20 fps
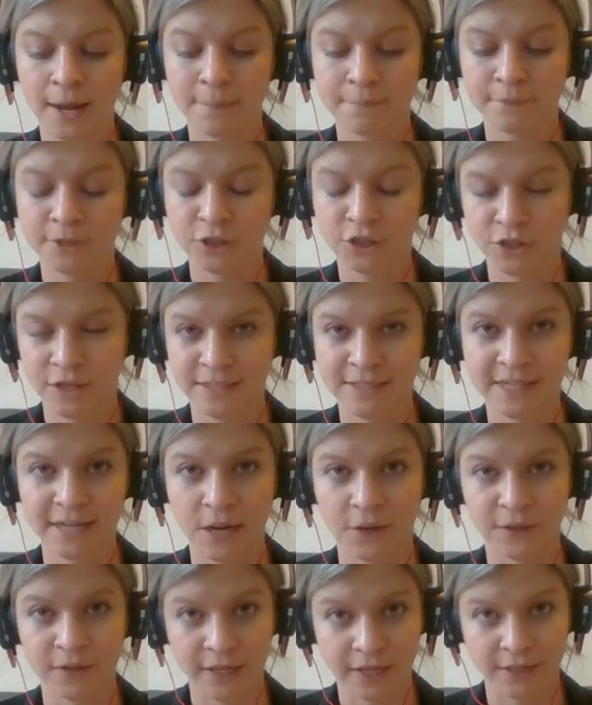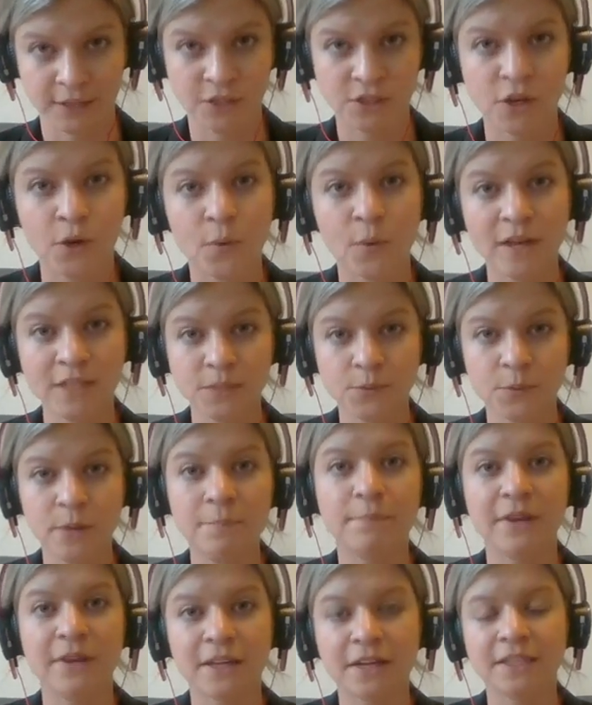stressing out the yeast. So once
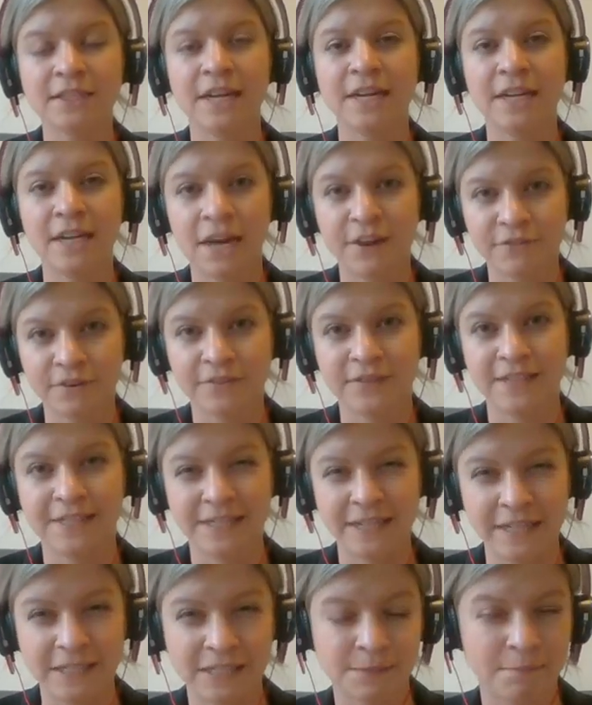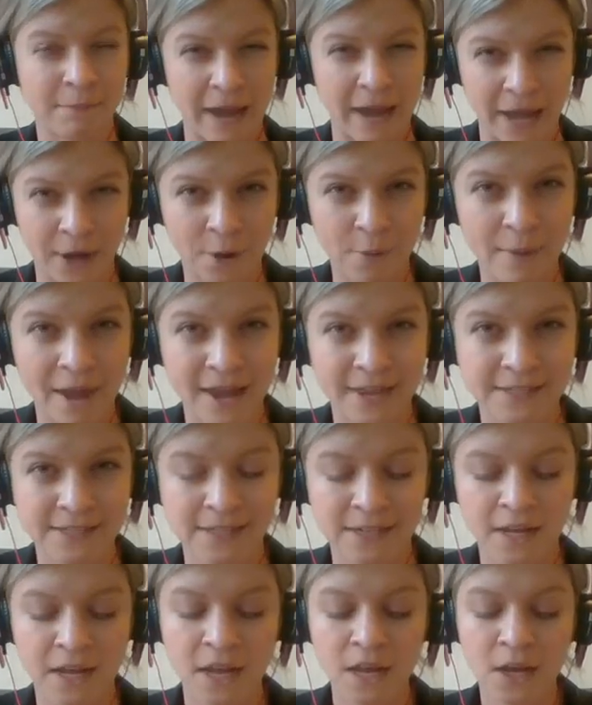we build enough of this yeast
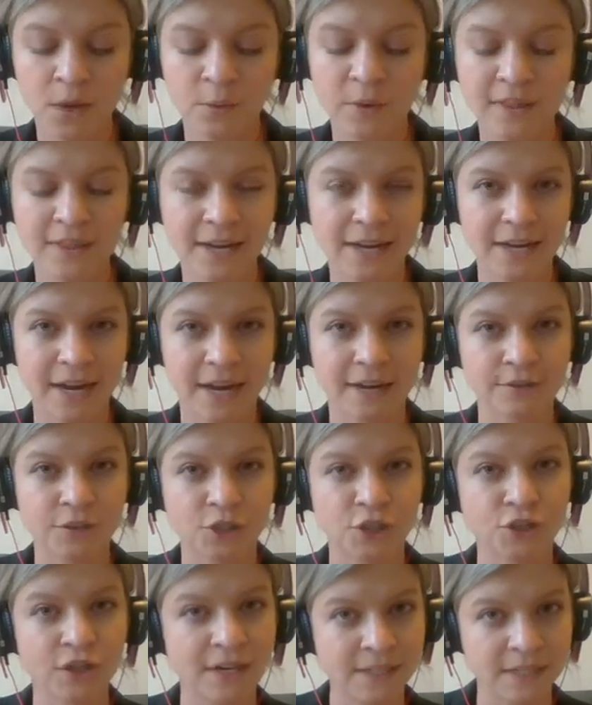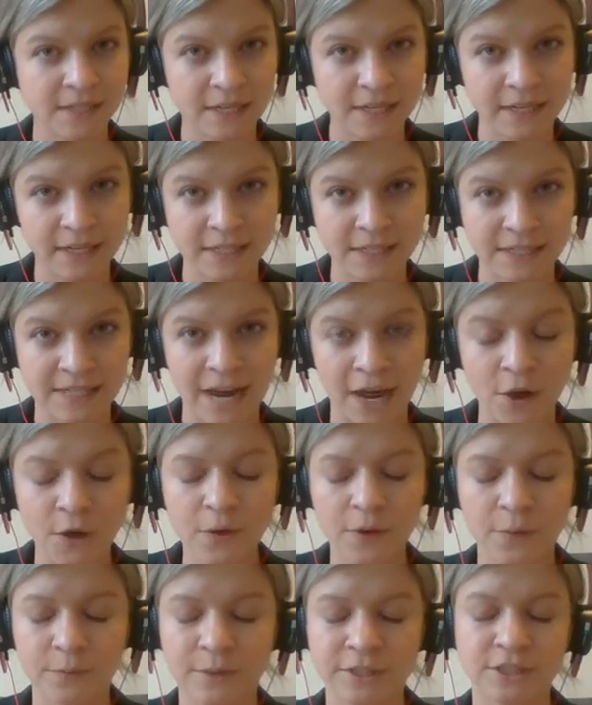biomass, we then kind of stress the yeast
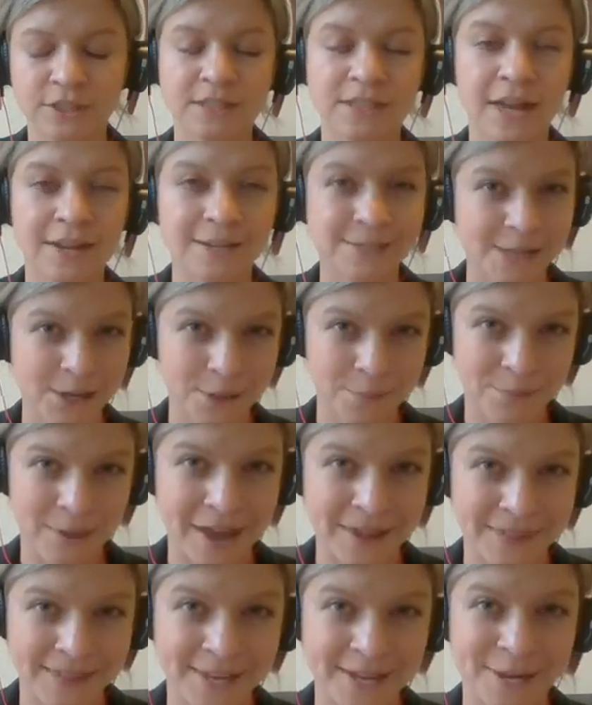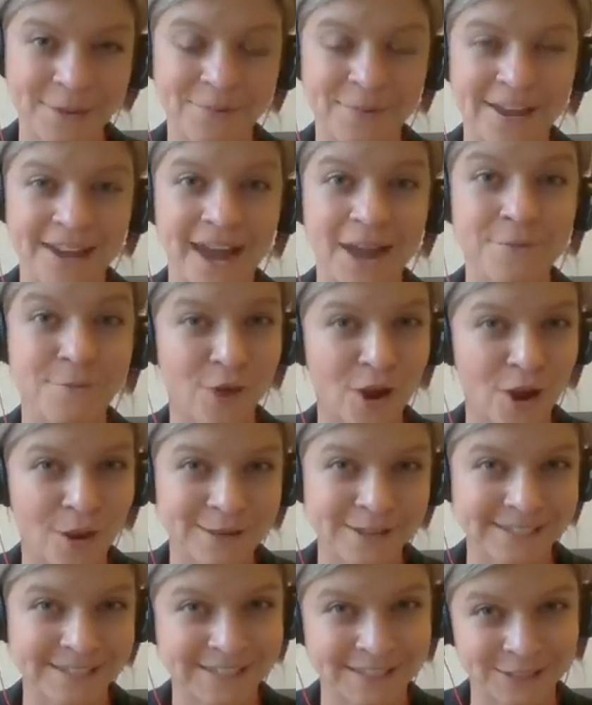out, which sounds like a bad thing, but I
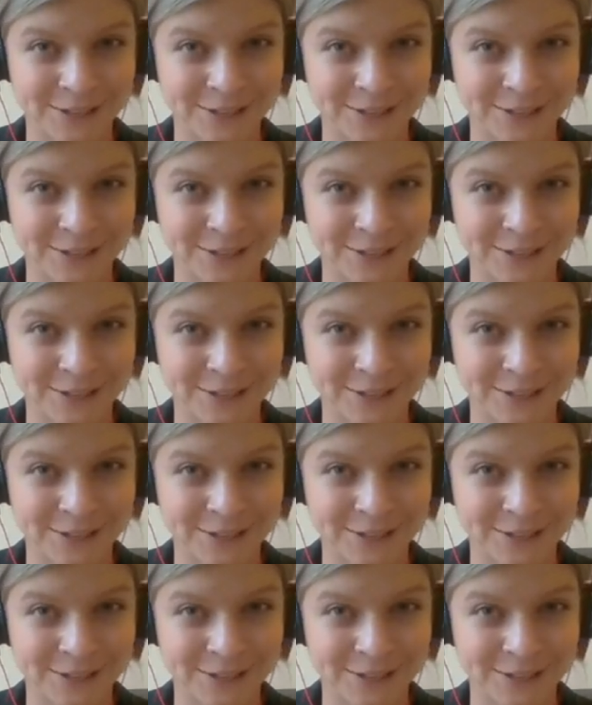promise it's a